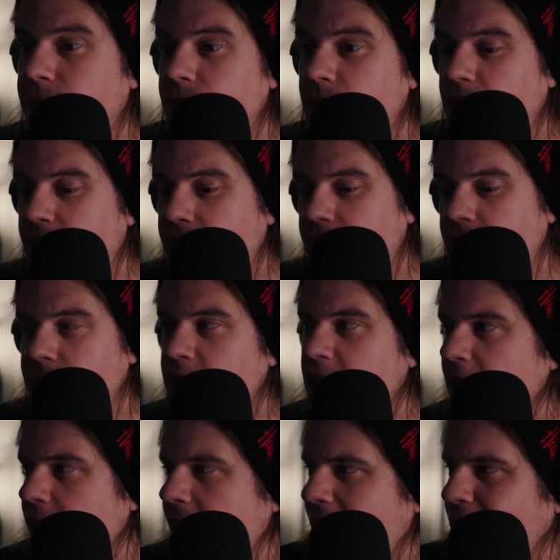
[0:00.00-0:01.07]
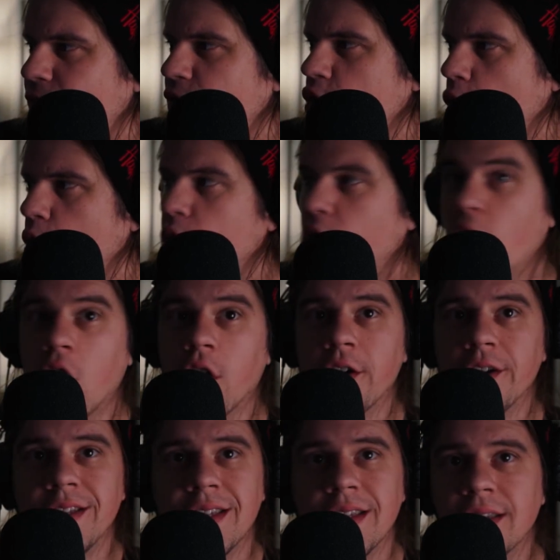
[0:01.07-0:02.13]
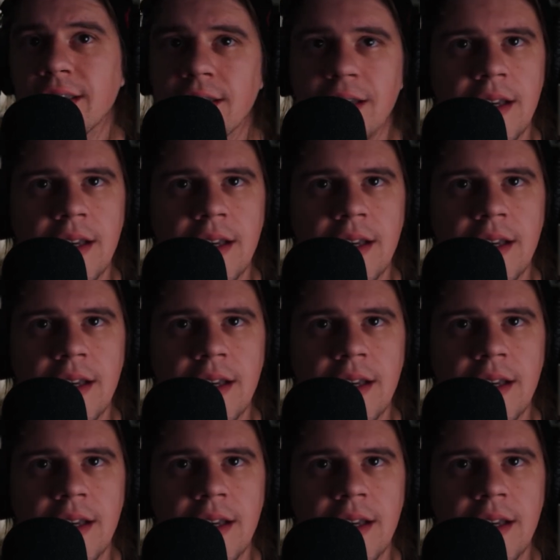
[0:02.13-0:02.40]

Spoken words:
Have note cards.